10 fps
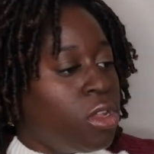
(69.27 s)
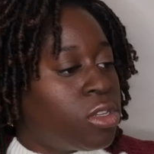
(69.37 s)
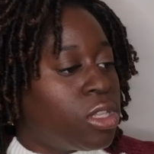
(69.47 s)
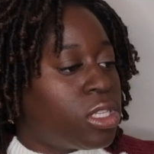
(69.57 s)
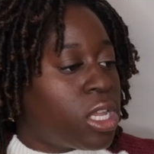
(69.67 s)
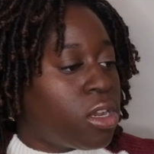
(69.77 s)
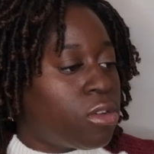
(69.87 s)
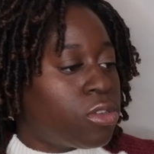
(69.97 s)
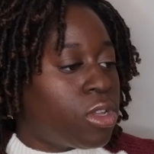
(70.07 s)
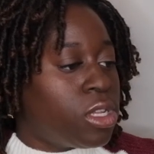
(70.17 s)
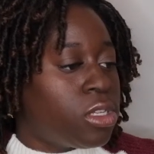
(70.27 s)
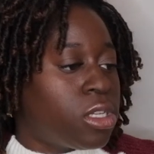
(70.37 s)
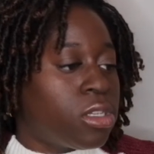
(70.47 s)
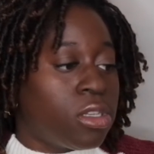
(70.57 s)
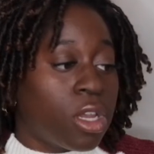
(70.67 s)
So the scent notes on this
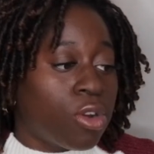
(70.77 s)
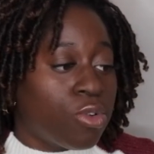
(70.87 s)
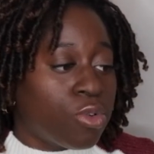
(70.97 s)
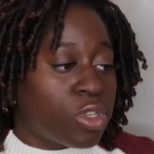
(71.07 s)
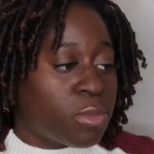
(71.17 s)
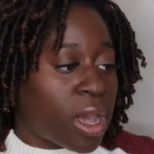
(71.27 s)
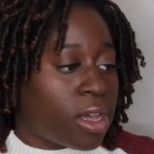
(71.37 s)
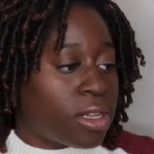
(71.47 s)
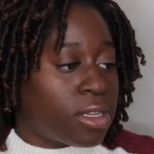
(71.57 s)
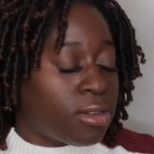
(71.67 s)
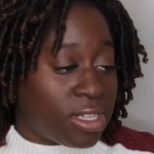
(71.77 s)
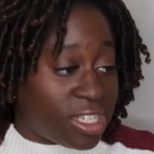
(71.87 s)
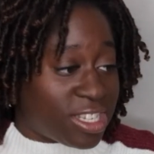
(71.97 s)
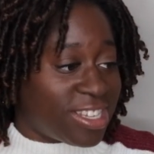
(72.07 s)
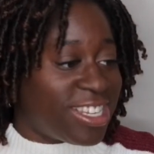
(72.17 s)
is Snickerdoodle, Smi
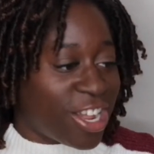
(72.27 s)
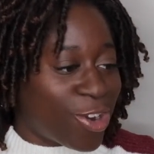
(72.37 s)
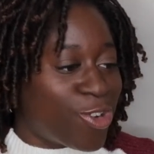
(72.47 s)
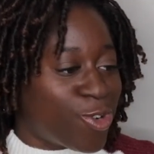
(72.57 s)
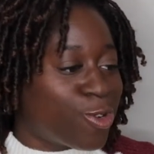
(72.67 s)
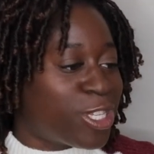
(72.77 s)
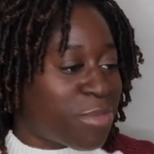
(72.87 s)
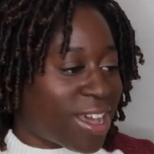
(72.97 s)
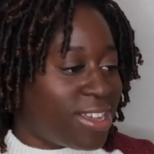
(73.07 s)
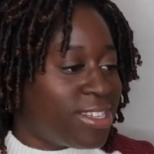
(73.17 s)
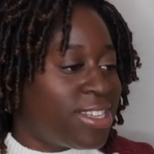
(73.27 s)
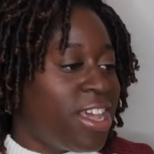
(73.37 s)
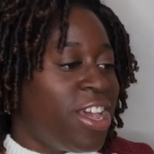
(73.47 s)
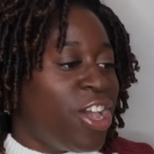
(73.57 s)
Snickerdoodle Spice,